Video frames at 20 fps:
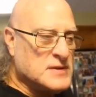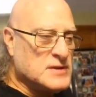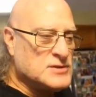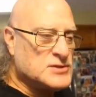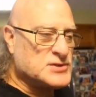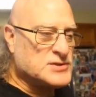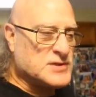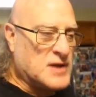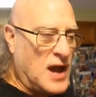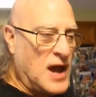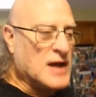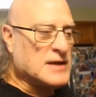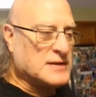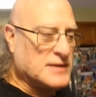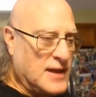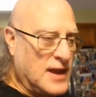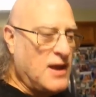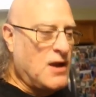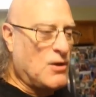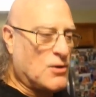Scott
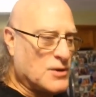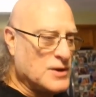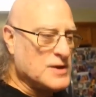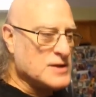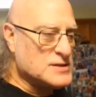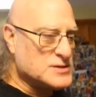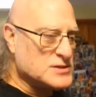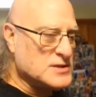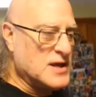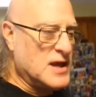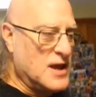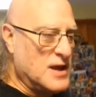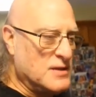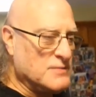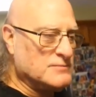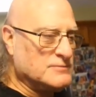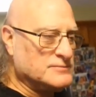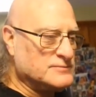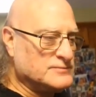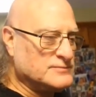Carey, his
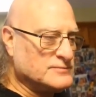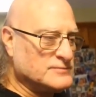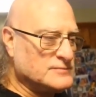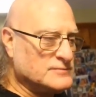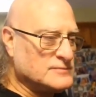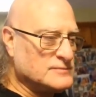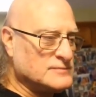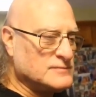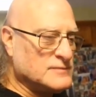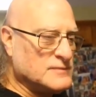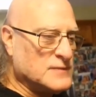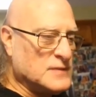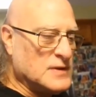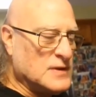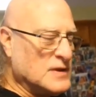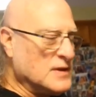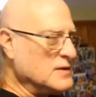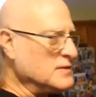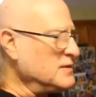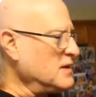name,
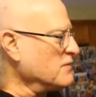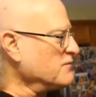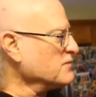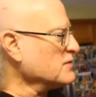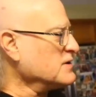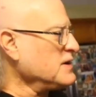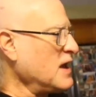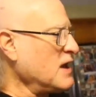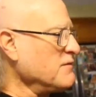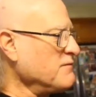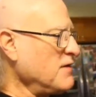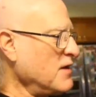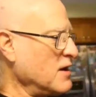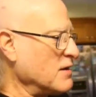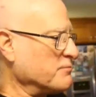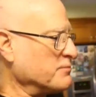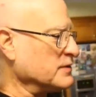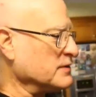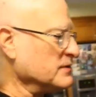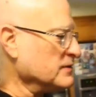never gave
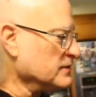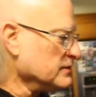up.